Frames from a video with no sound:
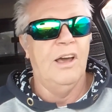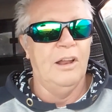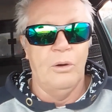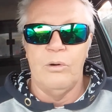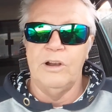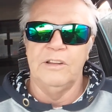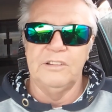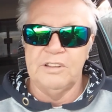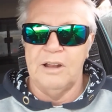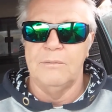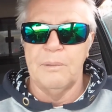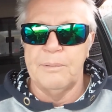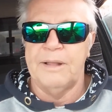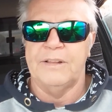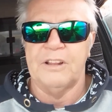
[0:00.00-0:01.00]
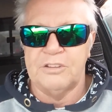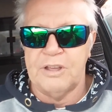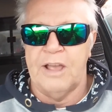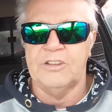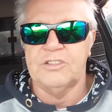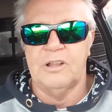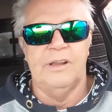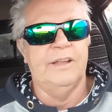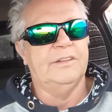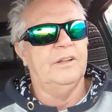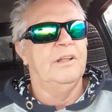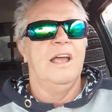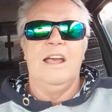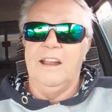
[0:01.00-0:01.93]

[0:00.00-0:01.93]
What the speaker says: and I wanted to tell them about the tax collector.